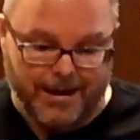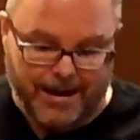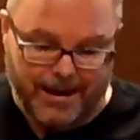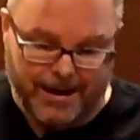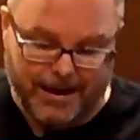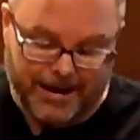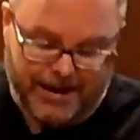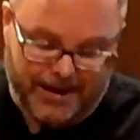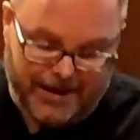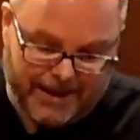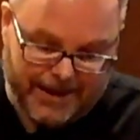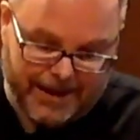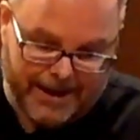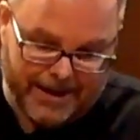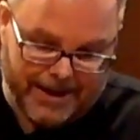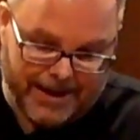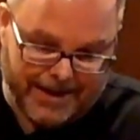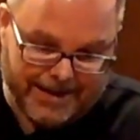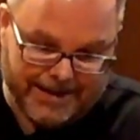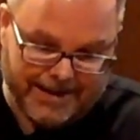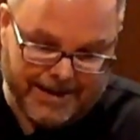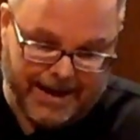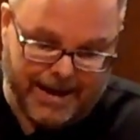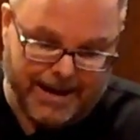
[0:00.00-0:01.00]
And again, I
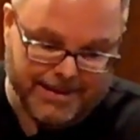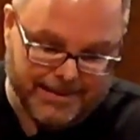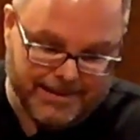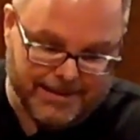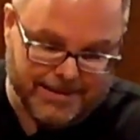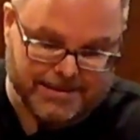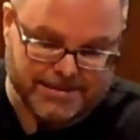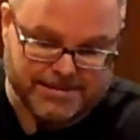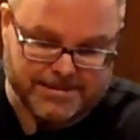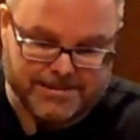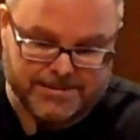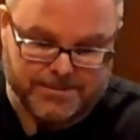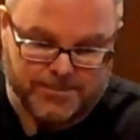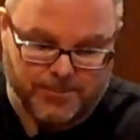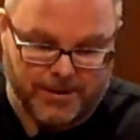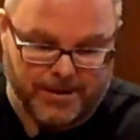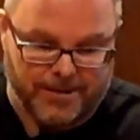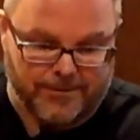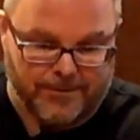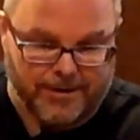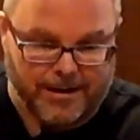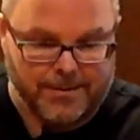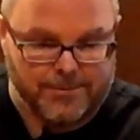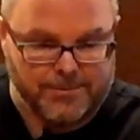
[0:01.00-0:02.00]
got this
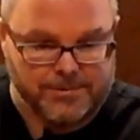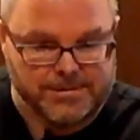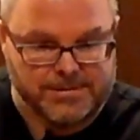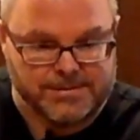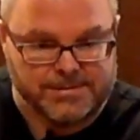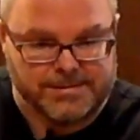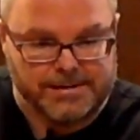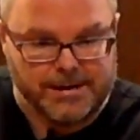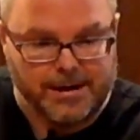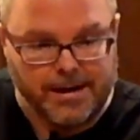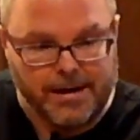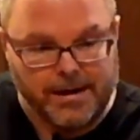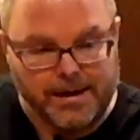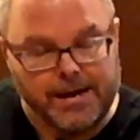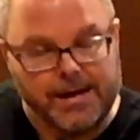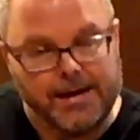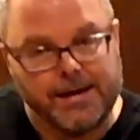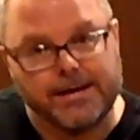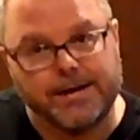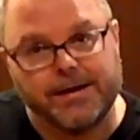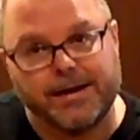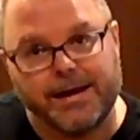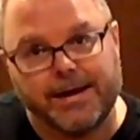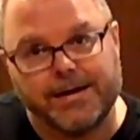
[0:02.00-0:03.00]
whenever I was
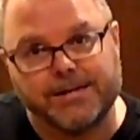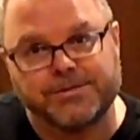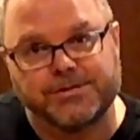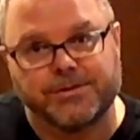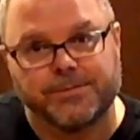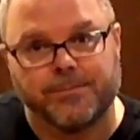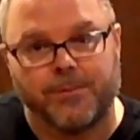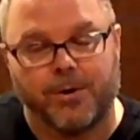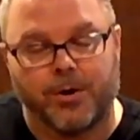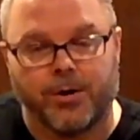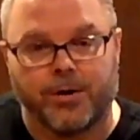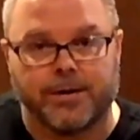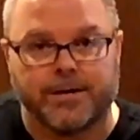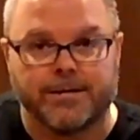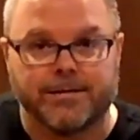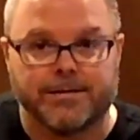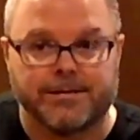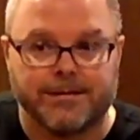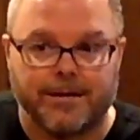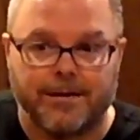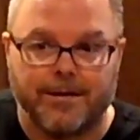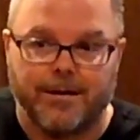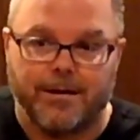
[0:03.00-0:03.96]
in an Asian market.